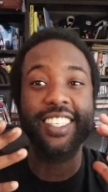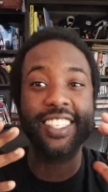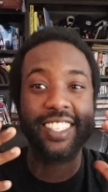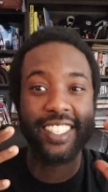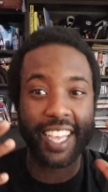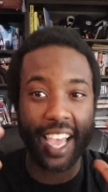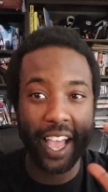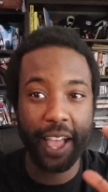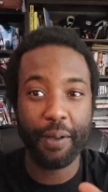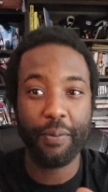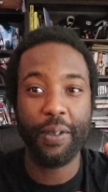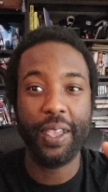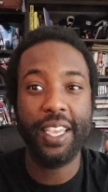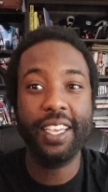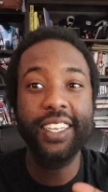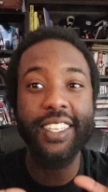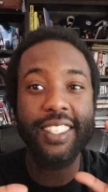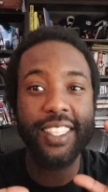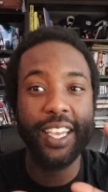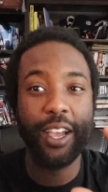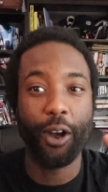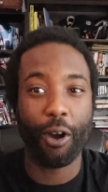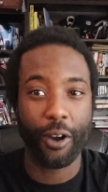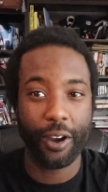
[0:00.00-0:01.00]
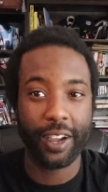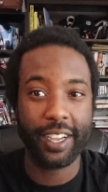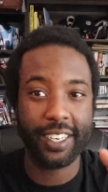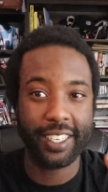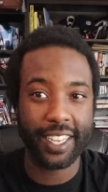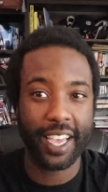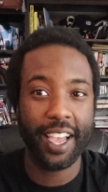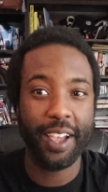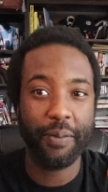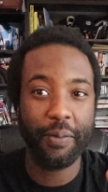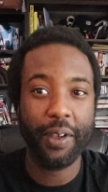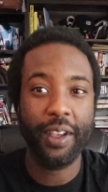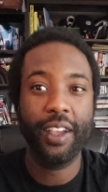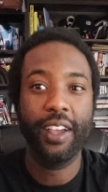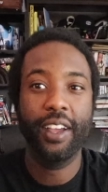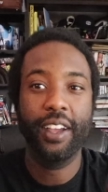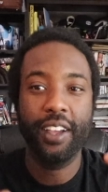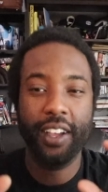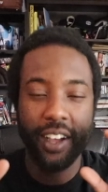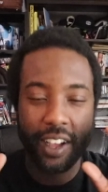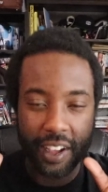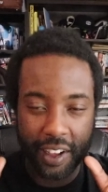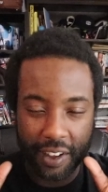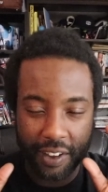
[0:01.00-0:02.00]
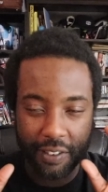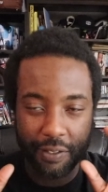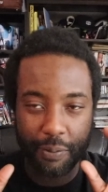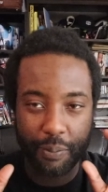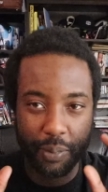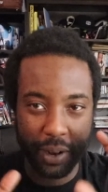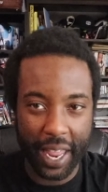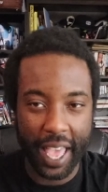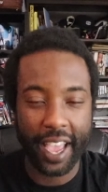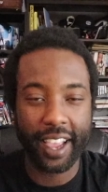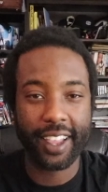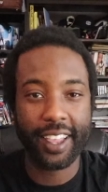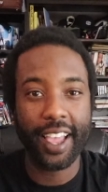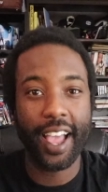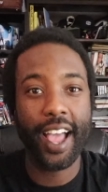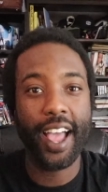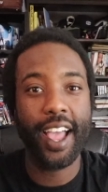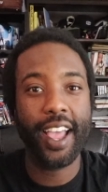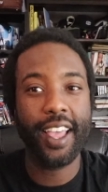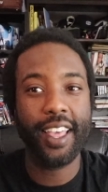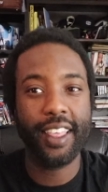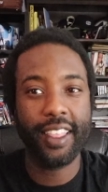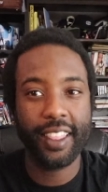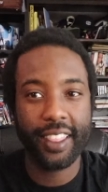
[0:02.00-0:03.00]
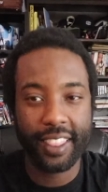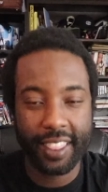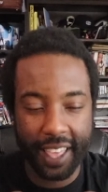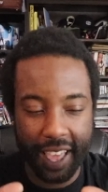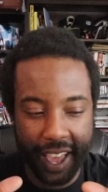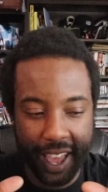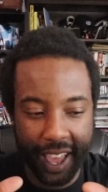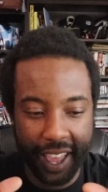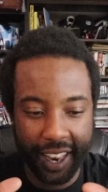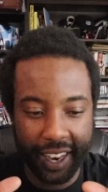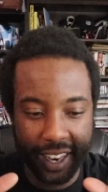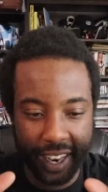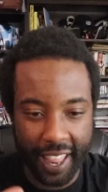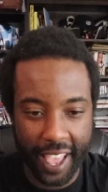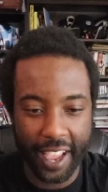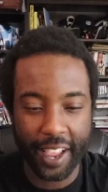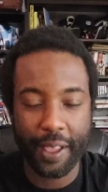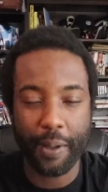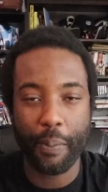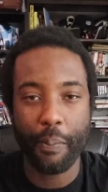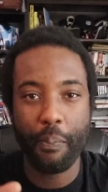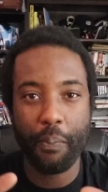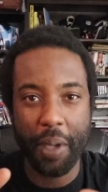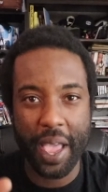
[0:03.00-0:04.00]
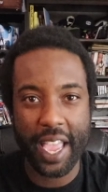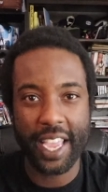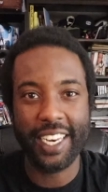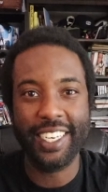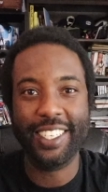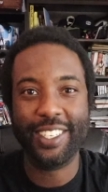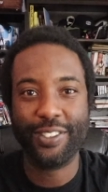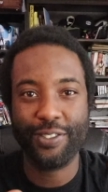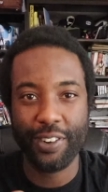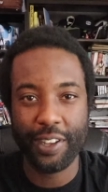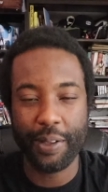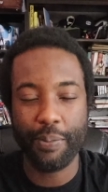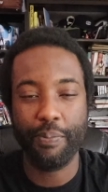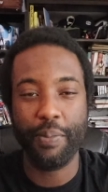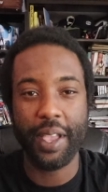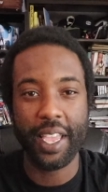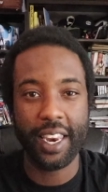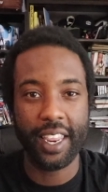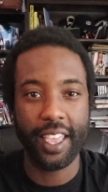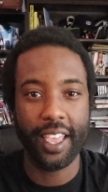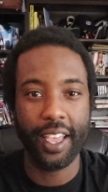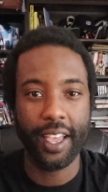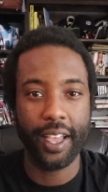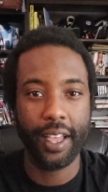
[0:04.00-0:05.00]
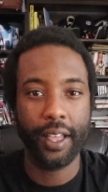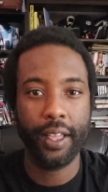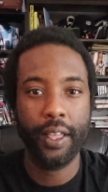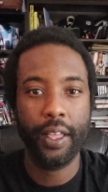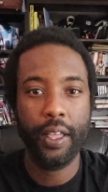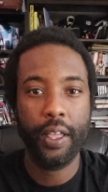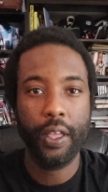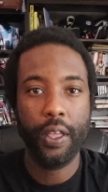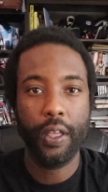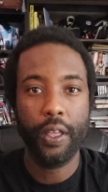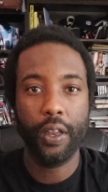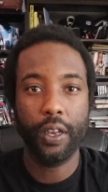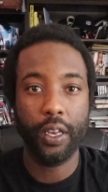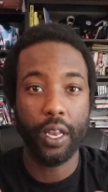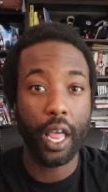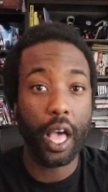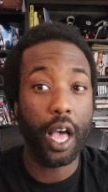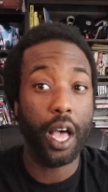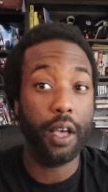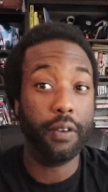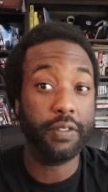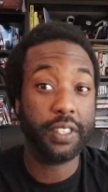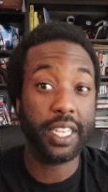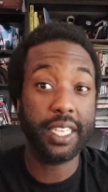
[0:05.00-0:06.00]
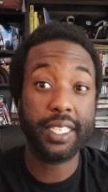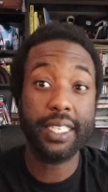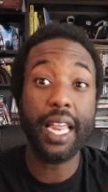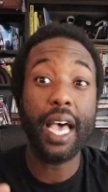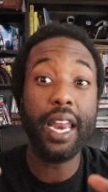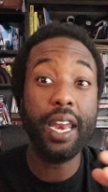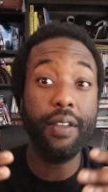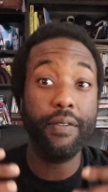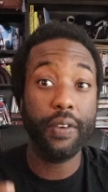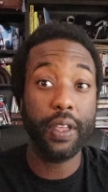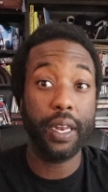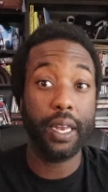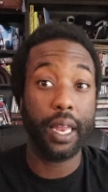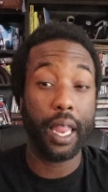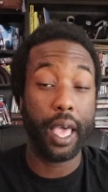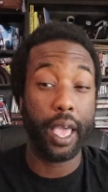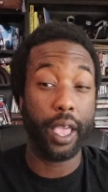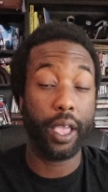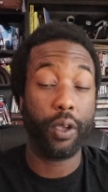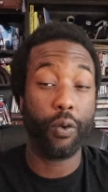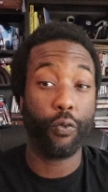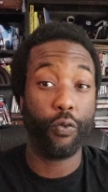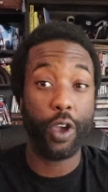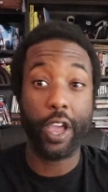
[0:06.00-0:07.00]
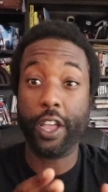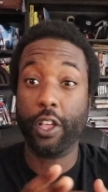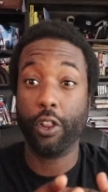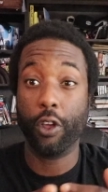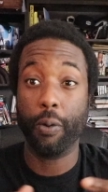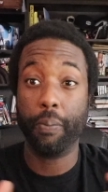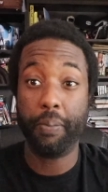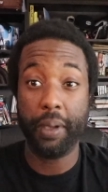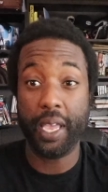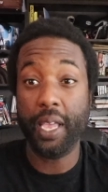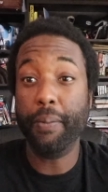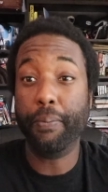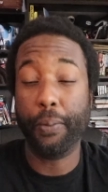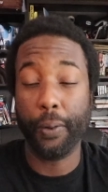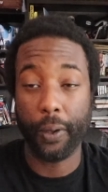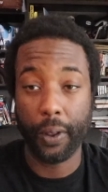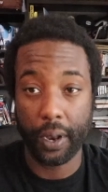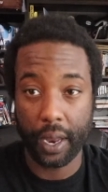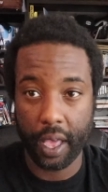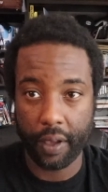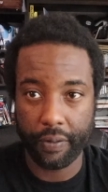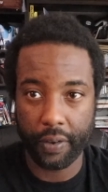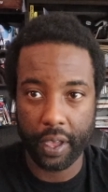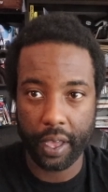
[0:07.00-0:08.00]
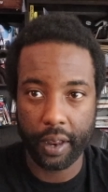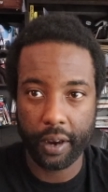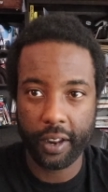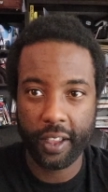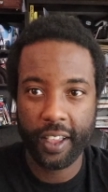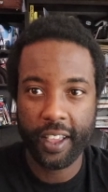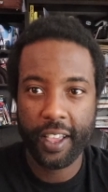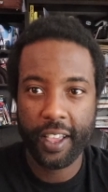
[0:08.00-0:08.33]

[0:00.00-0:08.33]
the archetype of black guy that like mainstream media loves. It's not even like regular people love it.